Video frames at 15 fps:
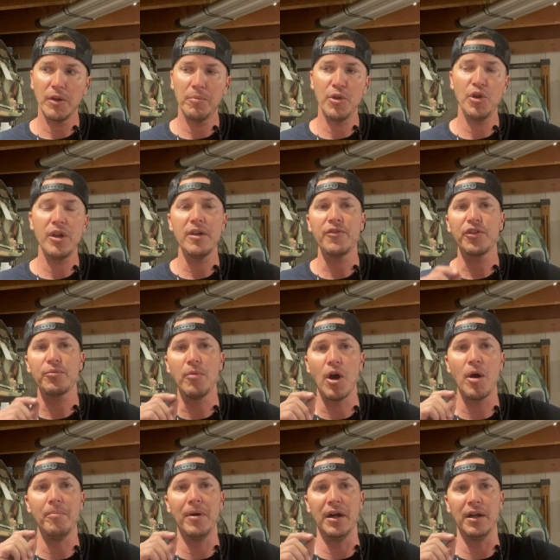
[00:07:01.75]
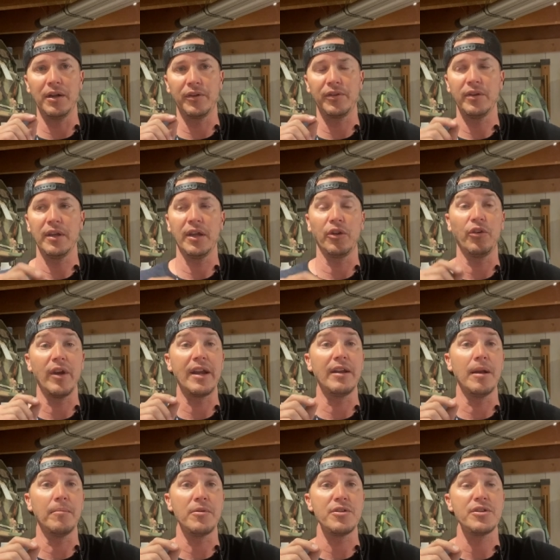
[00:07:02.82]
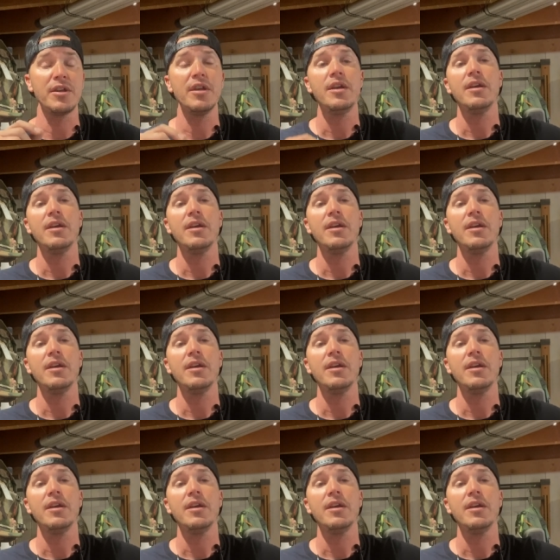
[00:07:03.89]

beauty of small bugs in great numbers